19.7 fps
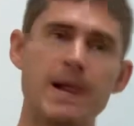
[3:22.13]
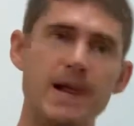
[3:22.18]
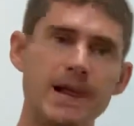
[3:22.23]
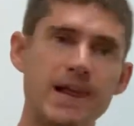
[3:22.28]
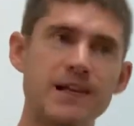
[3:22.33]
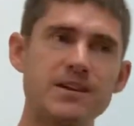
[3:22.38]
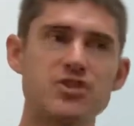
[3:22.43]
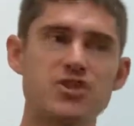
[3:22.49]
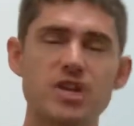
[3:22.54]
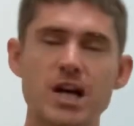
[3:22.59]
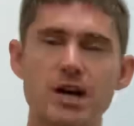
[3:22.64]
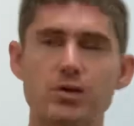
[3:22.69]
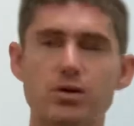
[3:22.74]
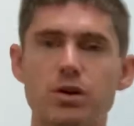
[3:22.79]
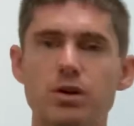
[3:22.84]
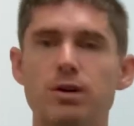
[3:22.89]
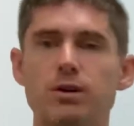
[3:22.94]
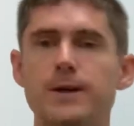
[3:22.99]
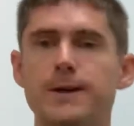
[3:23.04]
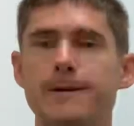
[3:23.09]
In
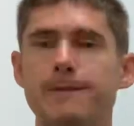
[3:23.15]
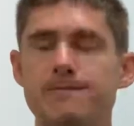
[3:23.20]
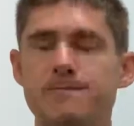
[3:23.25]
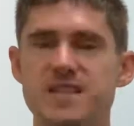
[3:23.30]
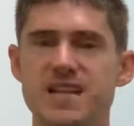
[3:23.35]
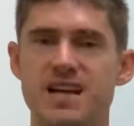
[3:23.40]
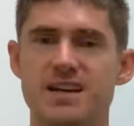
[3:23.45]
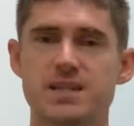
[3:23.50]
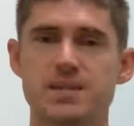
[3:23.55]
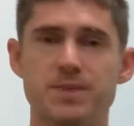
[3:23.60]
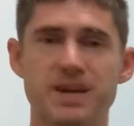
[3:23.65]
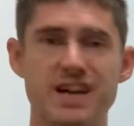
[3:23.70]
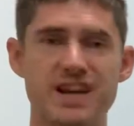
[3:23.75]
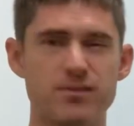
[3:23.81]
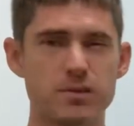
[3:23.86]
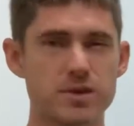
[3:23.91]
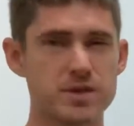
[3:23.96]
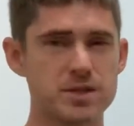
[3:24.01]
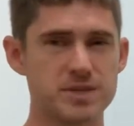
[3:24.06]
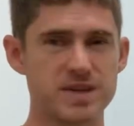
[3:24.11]
general, yes, but
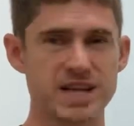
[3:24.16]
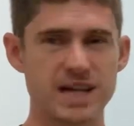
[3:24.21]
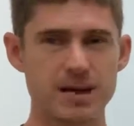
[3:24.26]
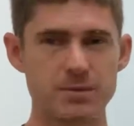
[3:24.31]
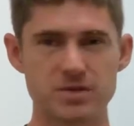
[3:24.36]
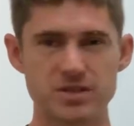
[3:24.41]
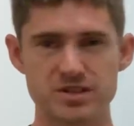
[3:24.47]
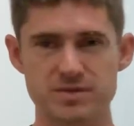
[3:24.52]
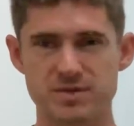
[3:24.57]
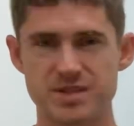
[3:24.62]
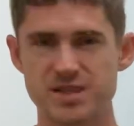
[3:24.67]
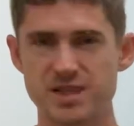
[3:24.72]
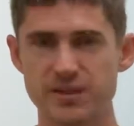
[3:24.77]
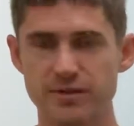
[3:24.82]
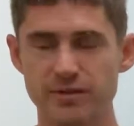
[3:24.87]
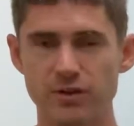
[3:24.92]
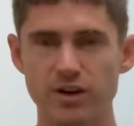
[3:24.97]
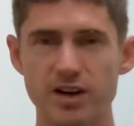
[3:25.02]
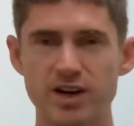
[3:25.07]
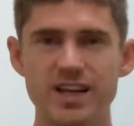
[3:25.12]
everybody's metabolism is
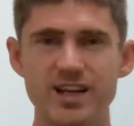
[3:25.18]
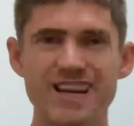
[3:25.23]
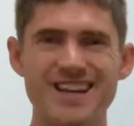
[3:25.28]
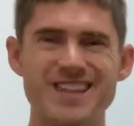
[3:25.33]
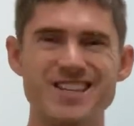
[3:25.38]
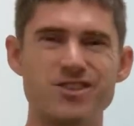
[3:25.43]
different.